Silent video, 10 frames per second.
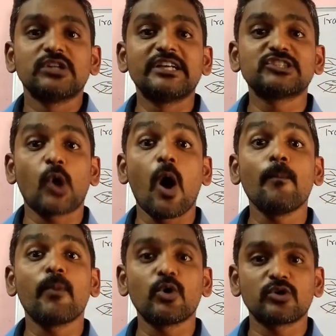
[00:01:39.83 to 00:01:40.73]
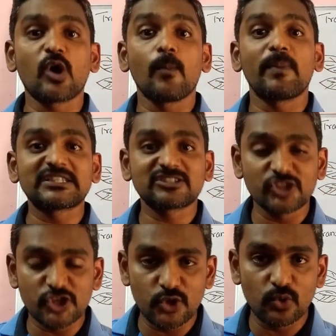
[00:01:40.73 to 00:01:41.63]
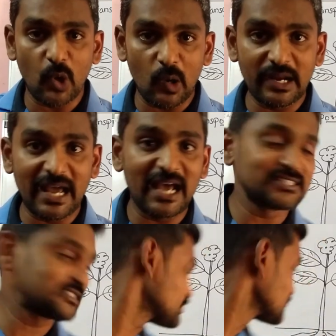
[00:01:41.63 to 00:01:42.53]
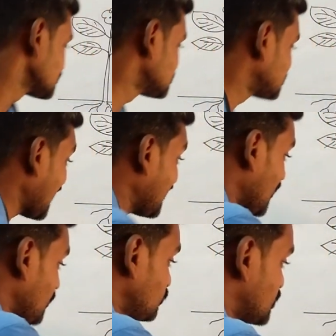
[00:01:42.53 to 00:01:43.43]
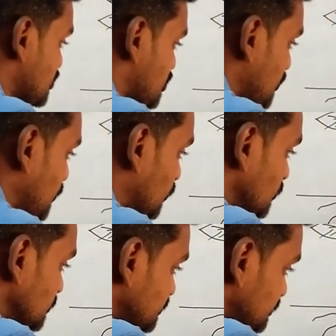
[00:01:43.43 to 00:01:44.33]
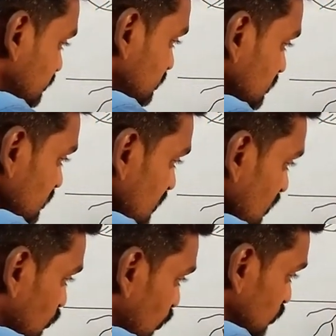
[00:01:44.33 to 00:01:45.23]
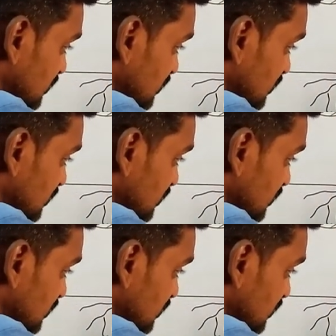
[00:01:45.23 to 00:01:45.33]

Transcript: that is complex tissue called as xylem tissue. So